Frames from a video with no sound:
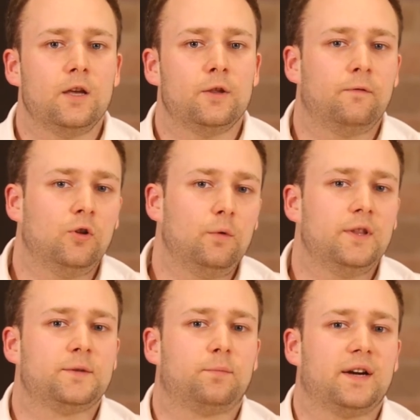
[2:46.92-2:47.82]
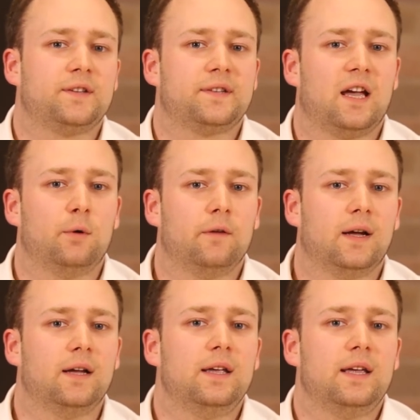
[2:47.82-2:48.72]
The flaw with this practice,
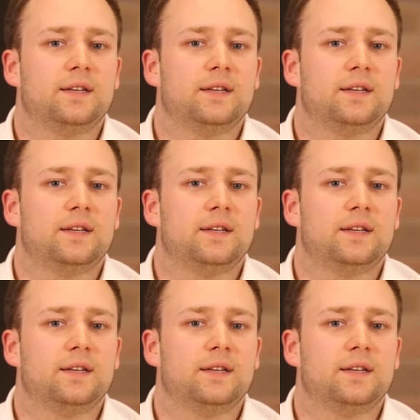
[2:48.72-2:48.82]
however,